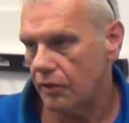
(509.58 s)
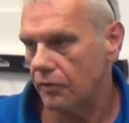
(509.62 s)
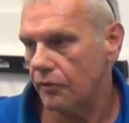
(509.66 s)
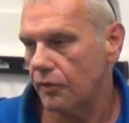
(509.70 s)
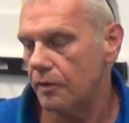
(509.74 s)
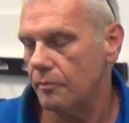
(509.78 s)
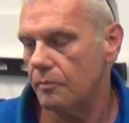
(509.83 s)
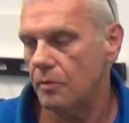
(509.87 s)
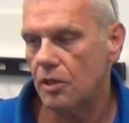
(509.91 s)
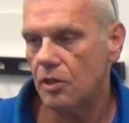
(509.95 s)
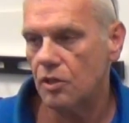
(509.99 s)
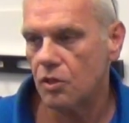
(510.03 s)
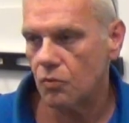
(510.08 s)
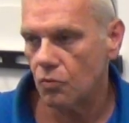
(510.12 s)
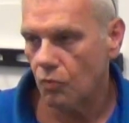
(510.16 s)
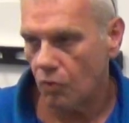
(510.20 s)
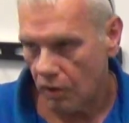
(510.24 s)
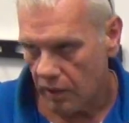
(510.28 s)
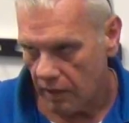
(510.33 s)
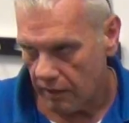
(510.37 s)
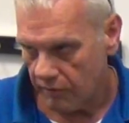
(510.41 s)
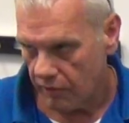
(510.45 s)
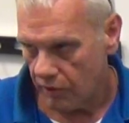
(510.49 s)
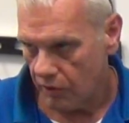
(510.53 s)
3 months,
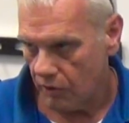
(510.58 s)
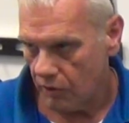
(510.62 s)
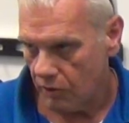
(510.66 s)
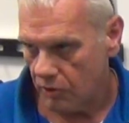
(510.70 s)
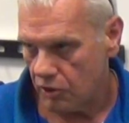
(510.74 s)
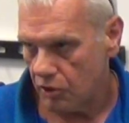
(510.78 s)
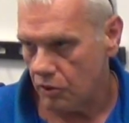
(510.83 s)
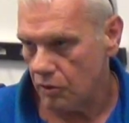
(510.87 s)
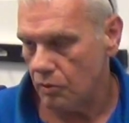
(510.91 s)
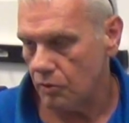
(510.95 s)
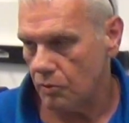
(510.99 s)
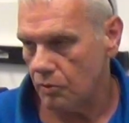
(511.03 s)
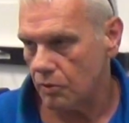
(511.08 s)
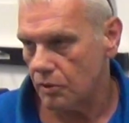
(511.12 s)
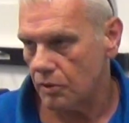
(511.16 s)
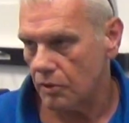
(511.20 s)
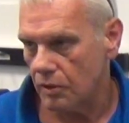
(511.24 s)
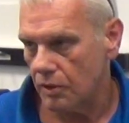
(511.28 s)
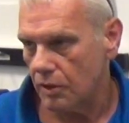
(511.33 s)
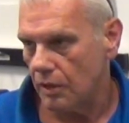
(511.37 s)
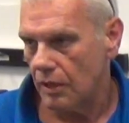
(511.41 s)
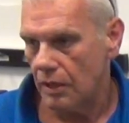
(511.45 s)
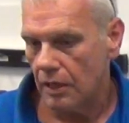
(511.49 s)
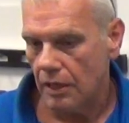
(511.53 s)
whatever you choose.
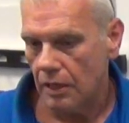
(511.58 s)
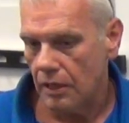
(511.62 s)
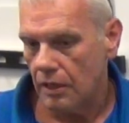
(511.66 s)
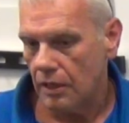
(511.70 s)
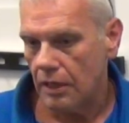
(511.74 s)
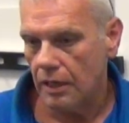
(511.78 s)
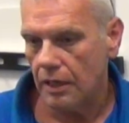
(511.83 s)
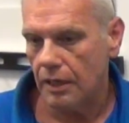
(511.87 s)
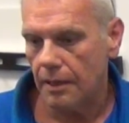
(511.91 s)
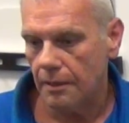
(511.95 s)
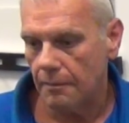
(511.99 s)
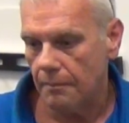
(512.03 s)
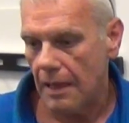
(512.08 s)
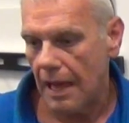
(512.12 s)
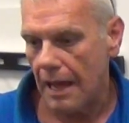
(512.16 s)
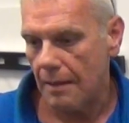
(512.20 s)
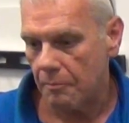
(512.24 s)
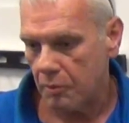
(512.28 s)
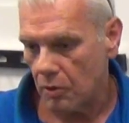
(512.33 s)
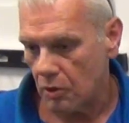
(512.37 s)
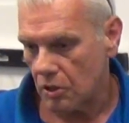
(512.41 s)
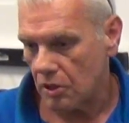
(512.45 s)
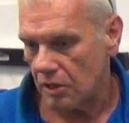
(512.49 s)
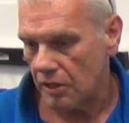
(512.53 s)
I
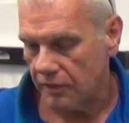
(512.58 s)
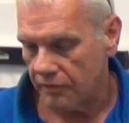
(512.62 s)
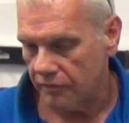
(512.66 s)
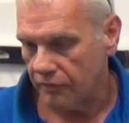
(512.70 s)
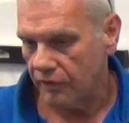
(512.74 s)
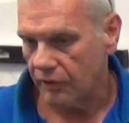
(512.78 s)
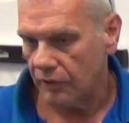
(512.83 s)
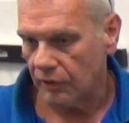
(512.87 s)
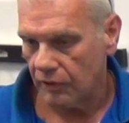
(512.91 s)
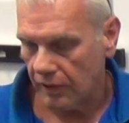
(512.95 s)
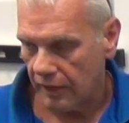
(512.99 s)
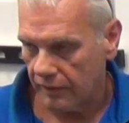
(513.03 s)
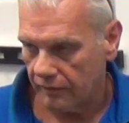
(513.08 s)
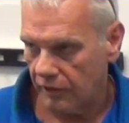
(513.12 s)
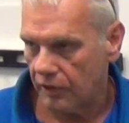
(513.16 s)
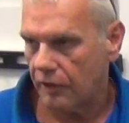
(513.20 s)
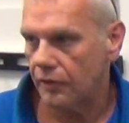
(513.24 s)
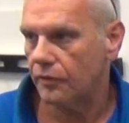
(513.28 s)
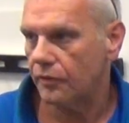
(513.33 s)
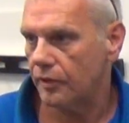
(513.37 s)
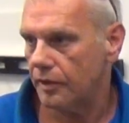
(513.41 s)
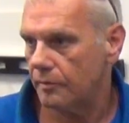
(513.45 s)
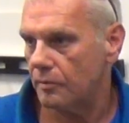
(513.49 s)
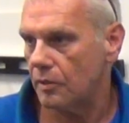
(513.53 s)
personally feel every
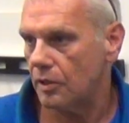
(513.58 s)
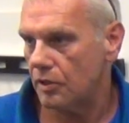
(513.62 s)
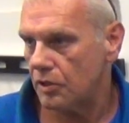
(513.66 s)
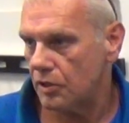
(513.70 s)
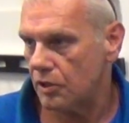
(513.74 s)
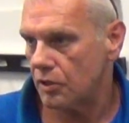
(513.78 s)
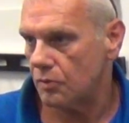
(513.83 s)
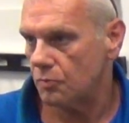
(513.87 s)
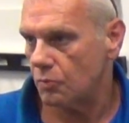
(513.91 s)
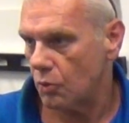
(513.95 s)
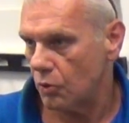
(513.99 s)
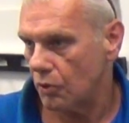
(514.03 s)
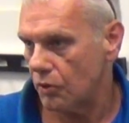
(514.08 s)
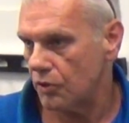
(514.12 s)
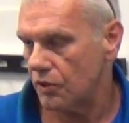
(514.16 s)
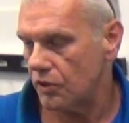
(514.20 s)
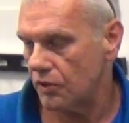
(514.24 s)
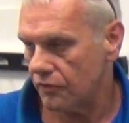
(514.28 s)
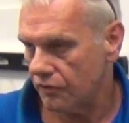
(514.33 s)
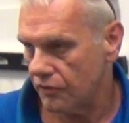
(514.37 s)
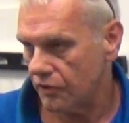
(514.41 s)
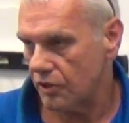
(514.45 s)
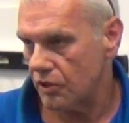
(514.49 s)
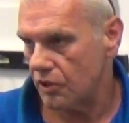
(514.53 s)
3 months is more than
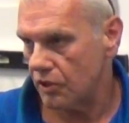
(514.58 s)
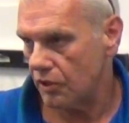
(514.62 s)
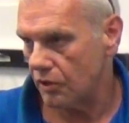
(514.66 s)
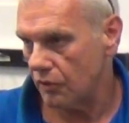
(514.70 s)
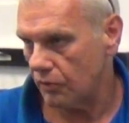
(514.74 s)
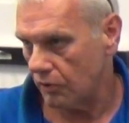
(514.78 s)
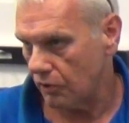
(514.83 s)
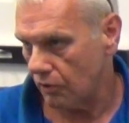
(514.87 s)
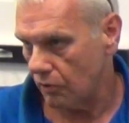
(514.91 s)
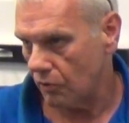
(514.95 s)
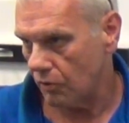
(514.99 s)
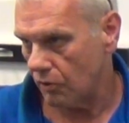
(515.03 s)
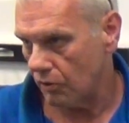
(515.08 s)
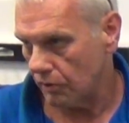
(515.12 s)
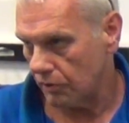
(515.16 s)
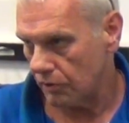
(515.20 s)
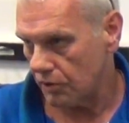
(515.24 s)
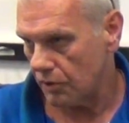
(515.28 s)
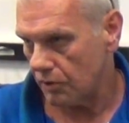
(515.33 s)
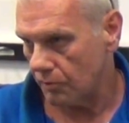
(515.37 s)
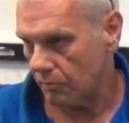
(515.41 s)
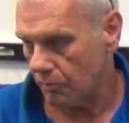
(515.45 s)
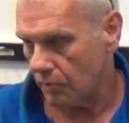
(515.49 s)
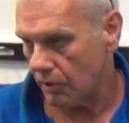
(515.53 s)
sufficient on an oilless
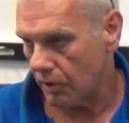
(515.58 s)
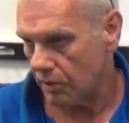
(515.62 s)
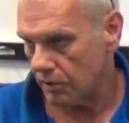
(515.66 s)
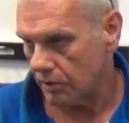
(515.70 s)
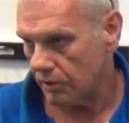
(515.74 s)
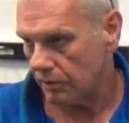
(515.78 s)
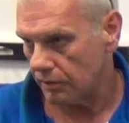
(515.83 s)
compressor.